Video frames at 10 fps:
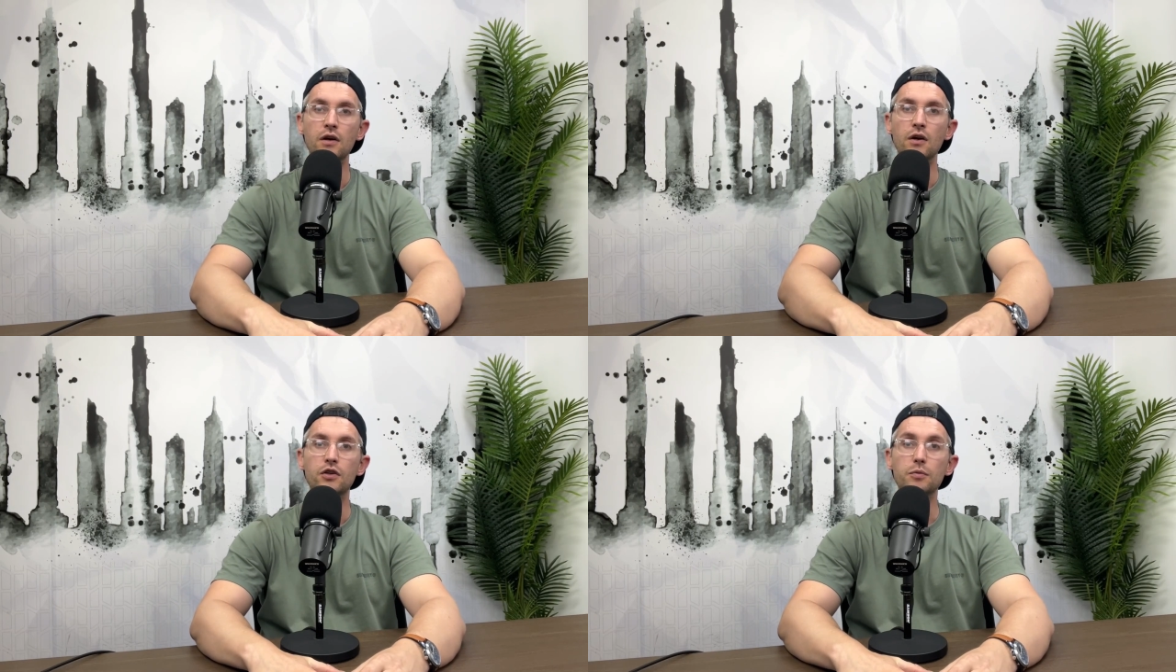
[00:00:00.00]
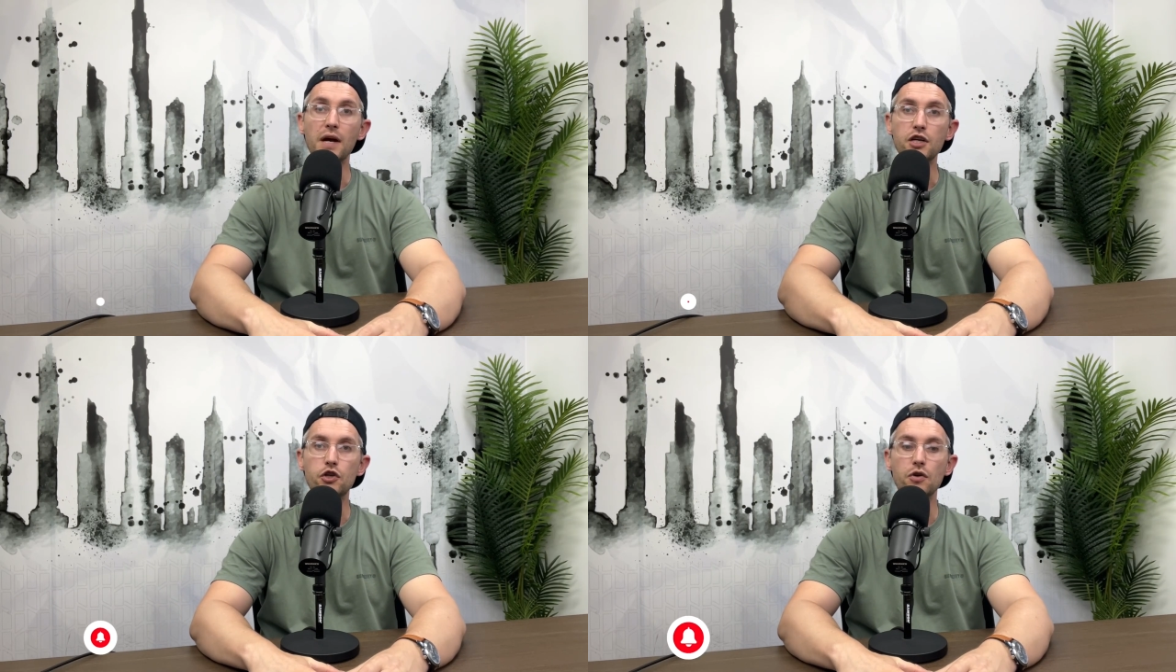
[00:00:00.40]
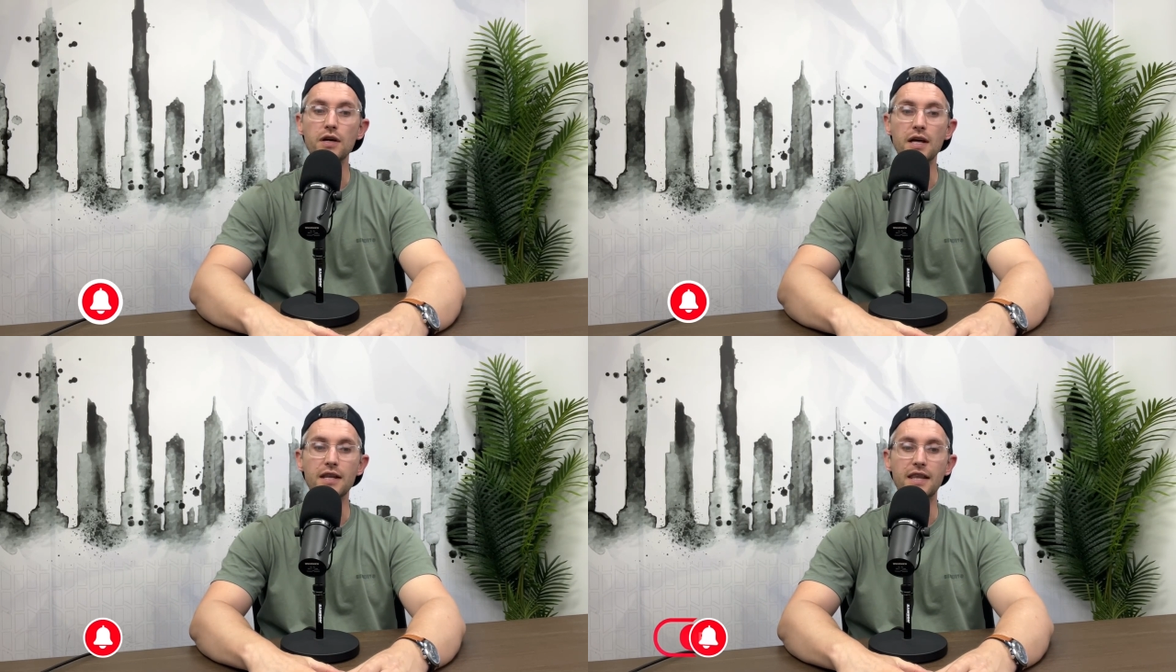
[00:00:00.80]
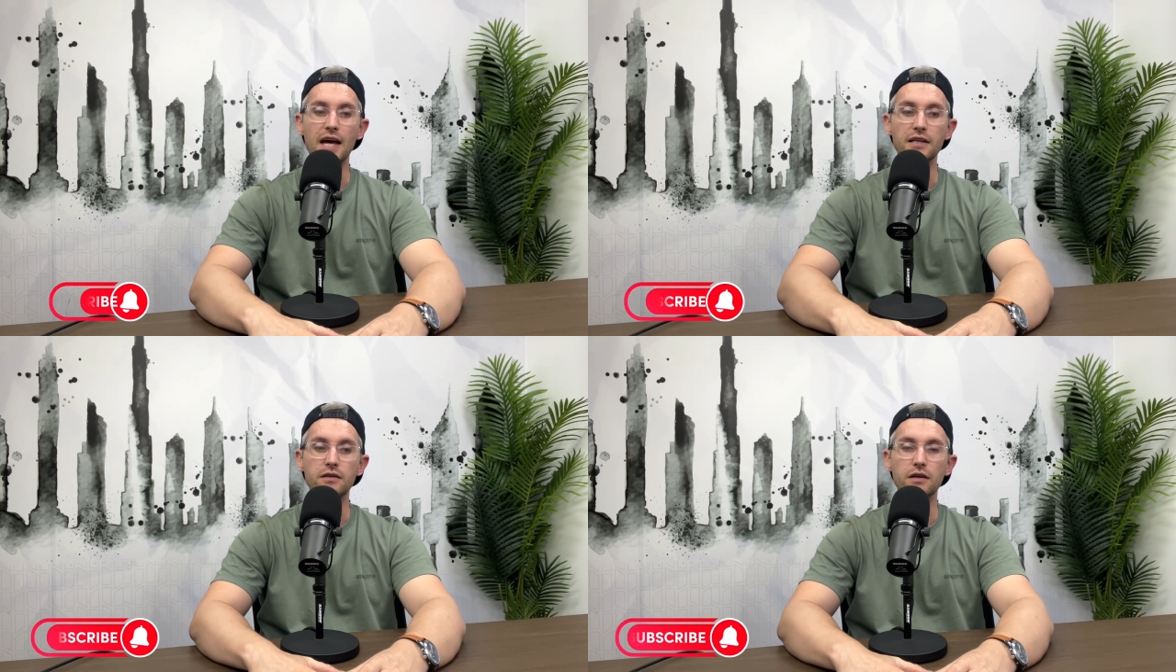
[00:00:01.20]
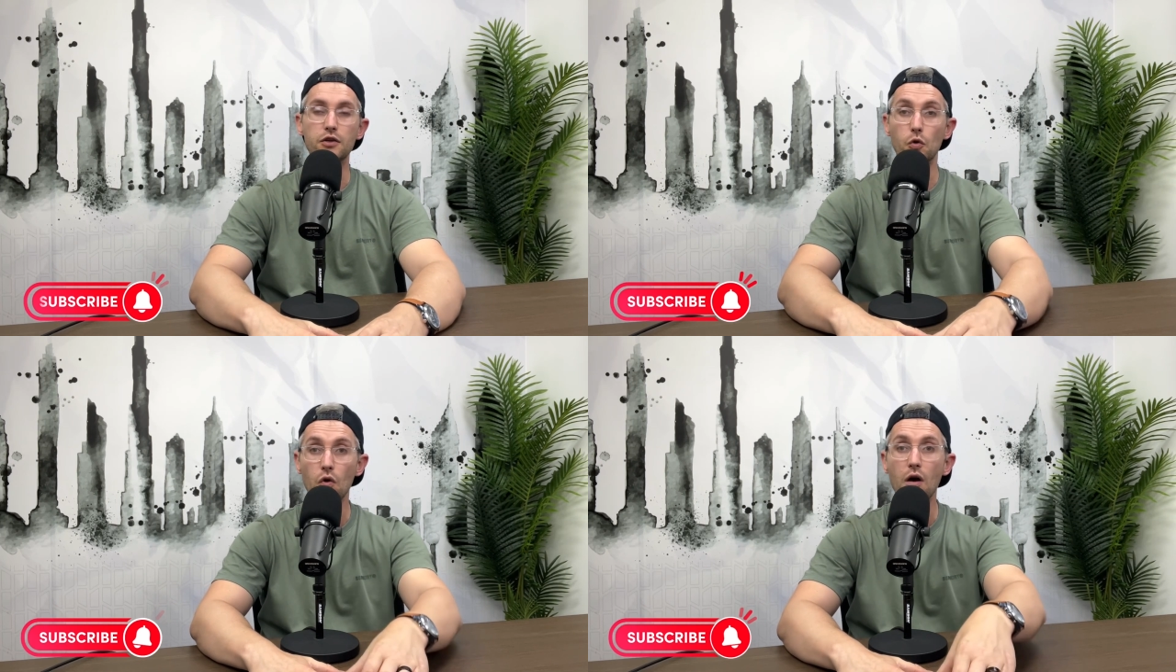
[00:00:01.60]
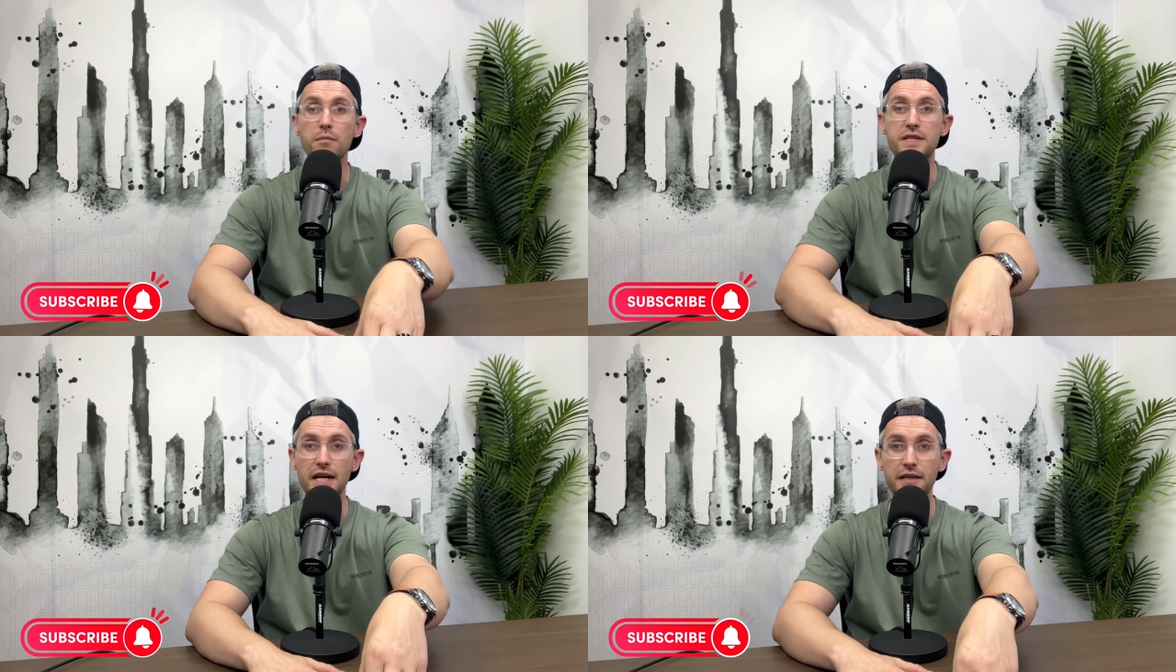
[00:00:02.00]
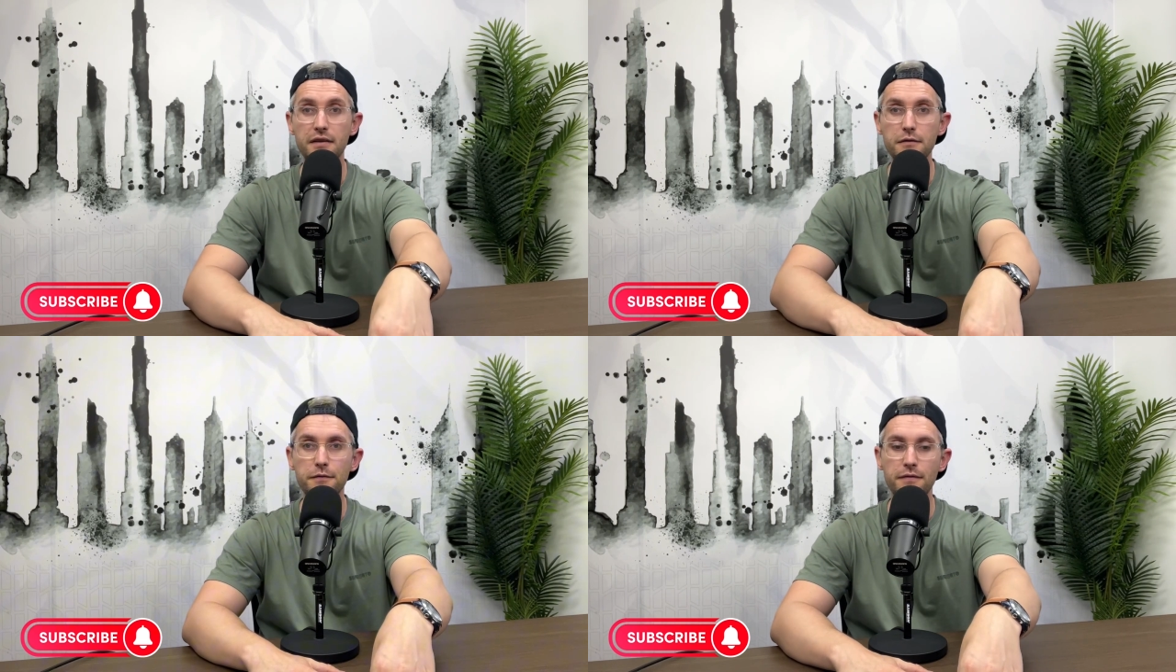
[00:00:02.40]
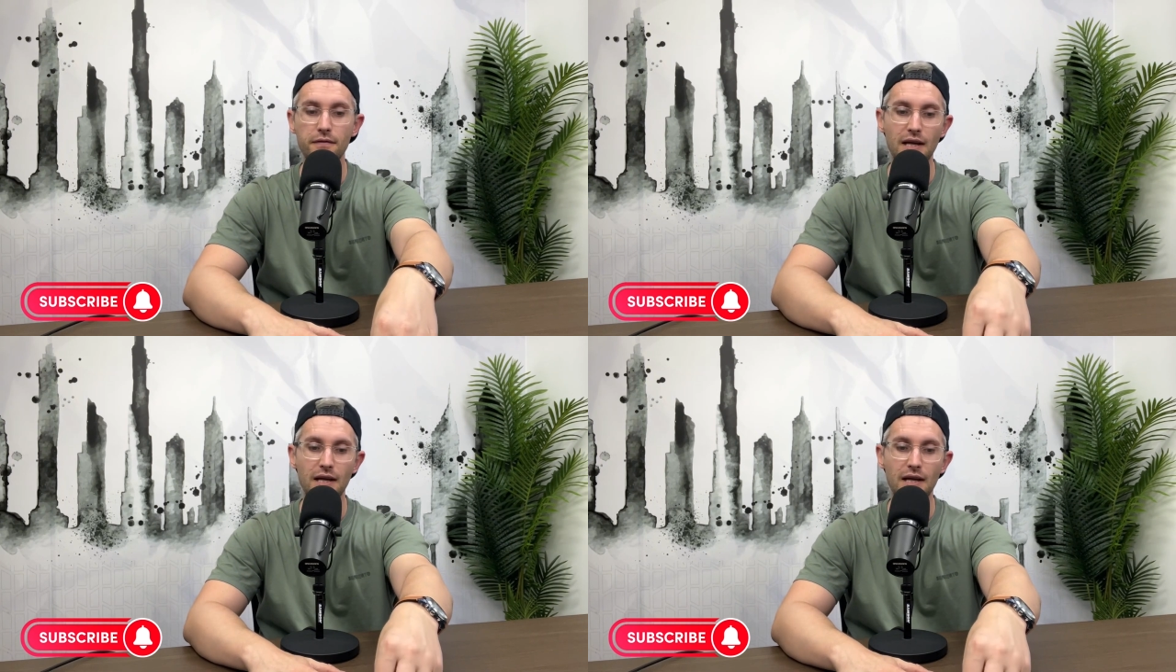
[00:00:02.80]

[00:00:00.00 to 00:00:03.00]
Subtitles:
to make sure that your objective